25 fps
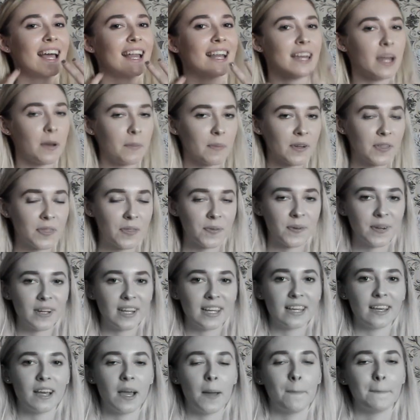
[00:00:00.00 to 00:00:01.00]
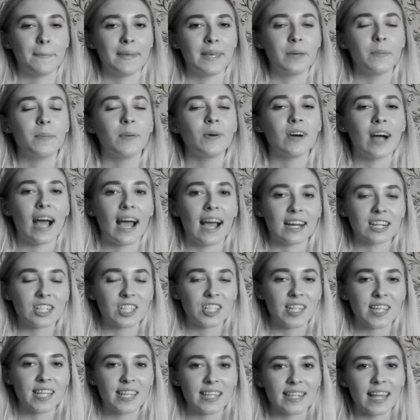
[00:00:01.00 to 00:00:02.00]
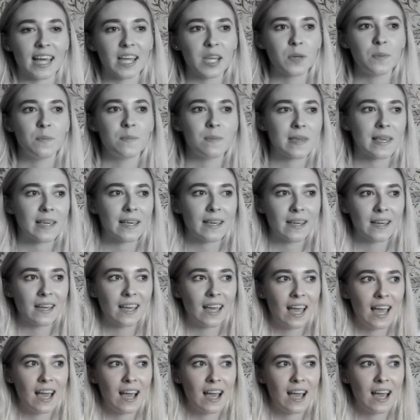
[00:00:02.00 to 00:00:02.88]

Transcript: number three, people actually like me.